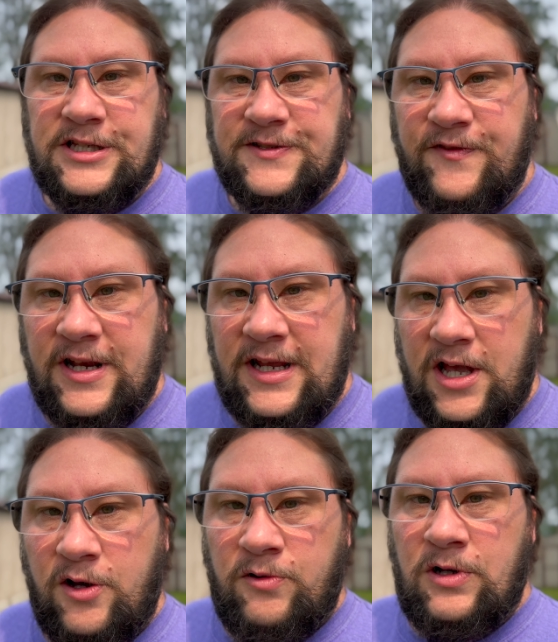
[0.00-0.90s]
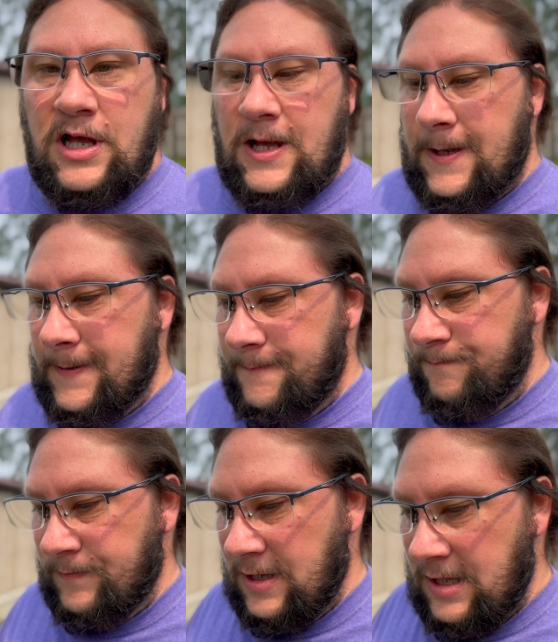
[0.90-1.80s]
this video, um,
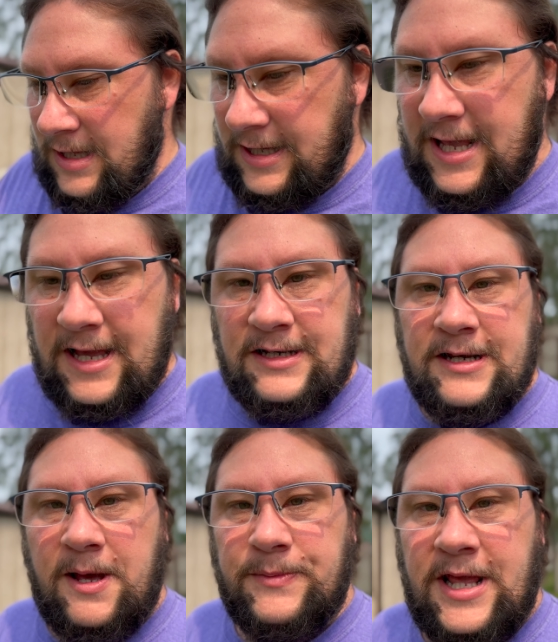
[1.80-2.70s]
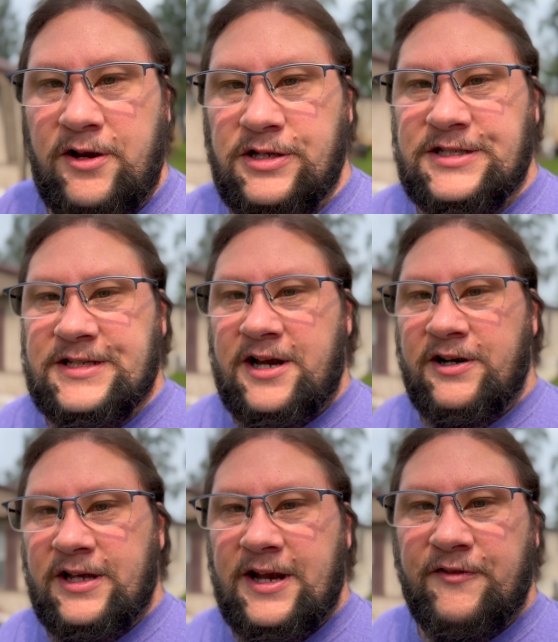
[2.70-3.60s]
getting an update on
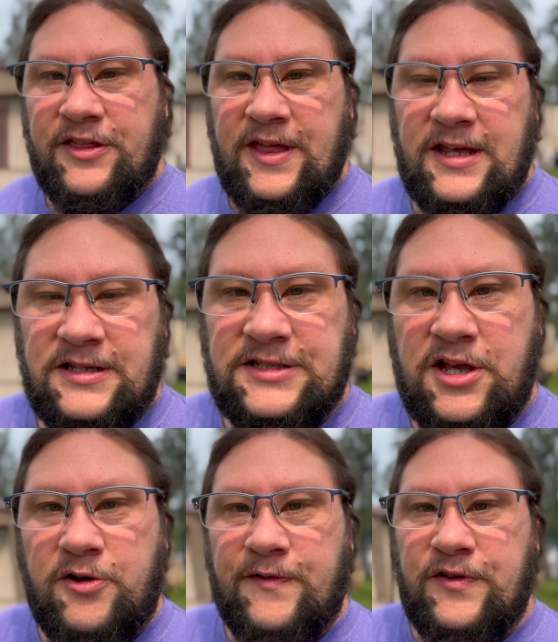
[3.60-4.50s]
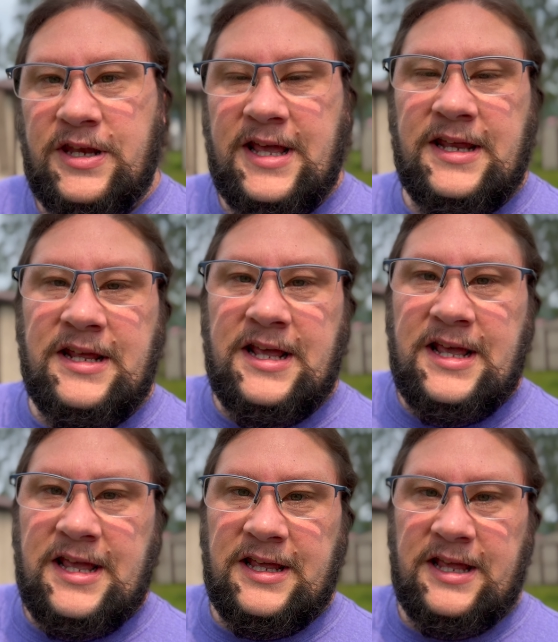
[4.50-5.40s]
Sara and everything. So if you did,
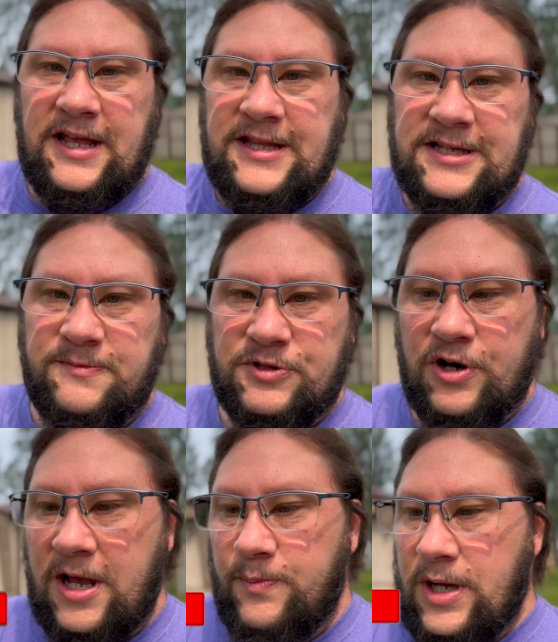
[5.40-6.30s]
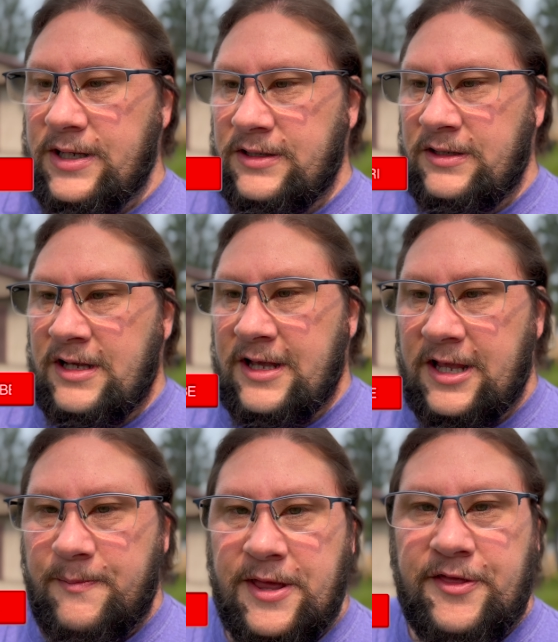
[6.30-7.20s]
hit that subscribe button,
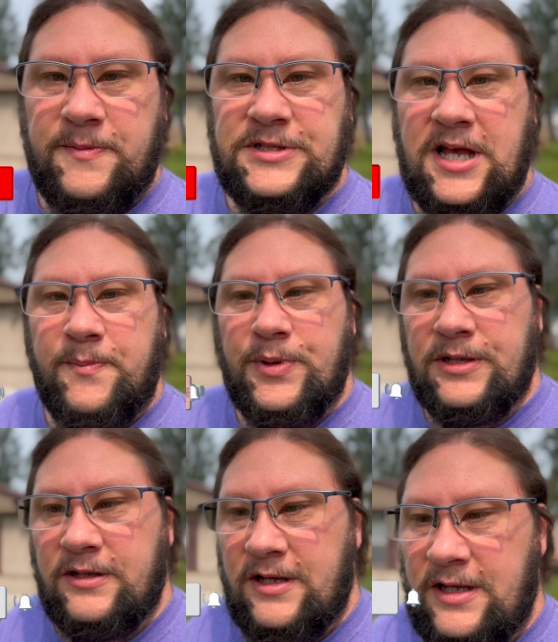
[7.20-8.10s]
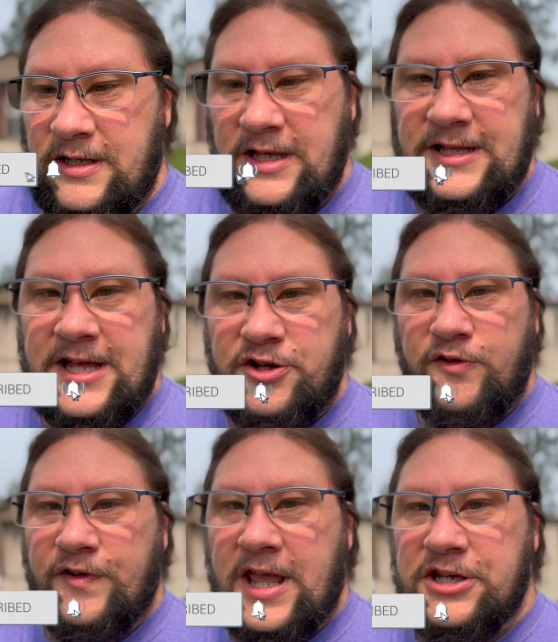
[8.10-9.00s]
give me a thumbs up, and hit that
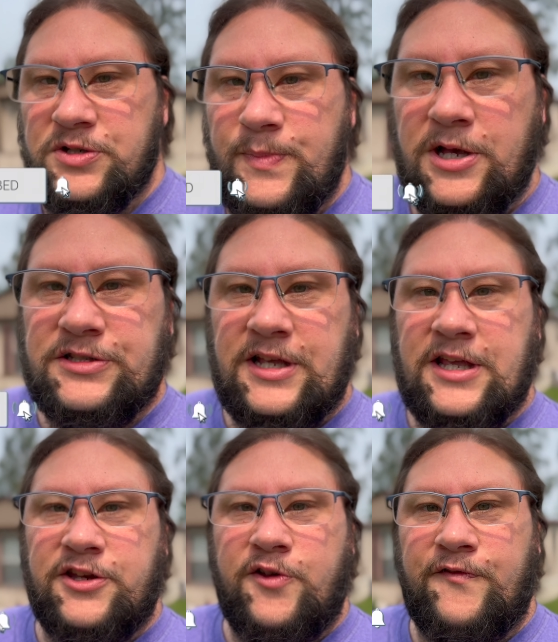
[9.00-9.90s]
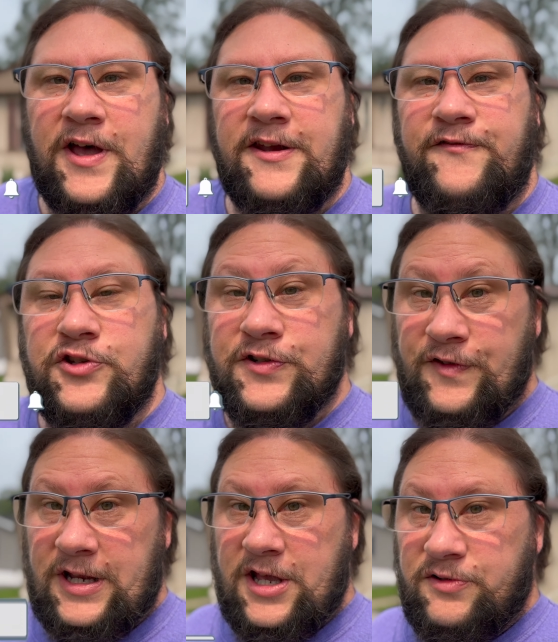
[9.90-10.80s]
notification bell so you get notified of future
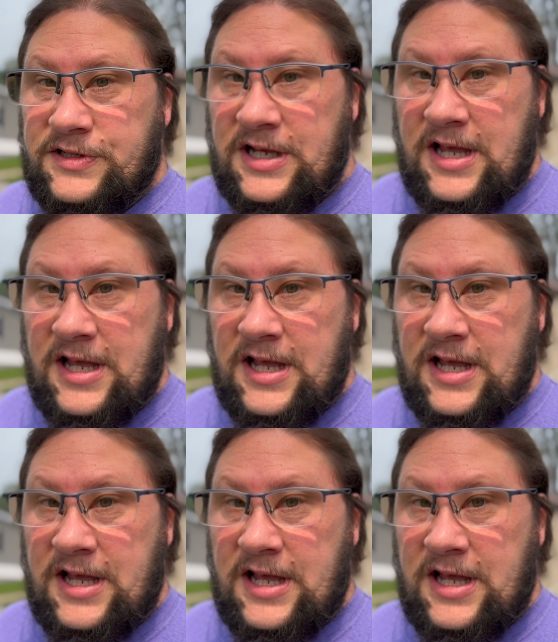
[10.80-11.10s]
videos.